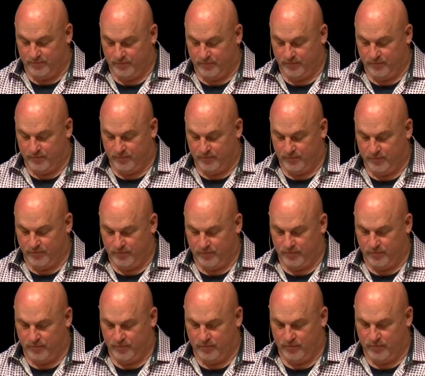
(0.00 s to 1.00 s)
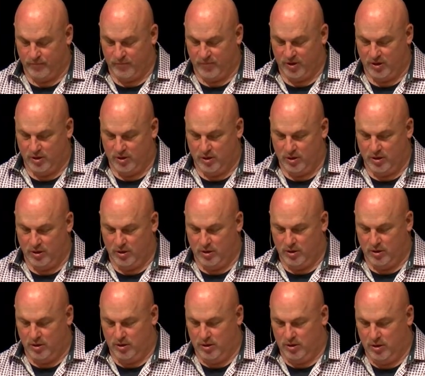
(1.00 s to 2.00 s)

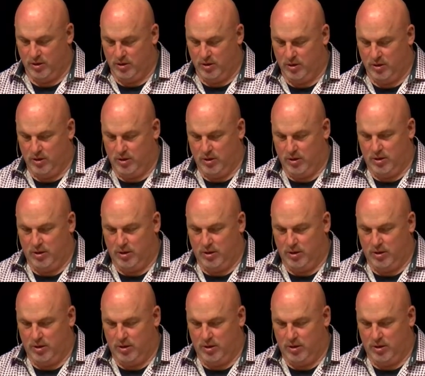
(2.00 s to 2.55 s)
(no one is talking)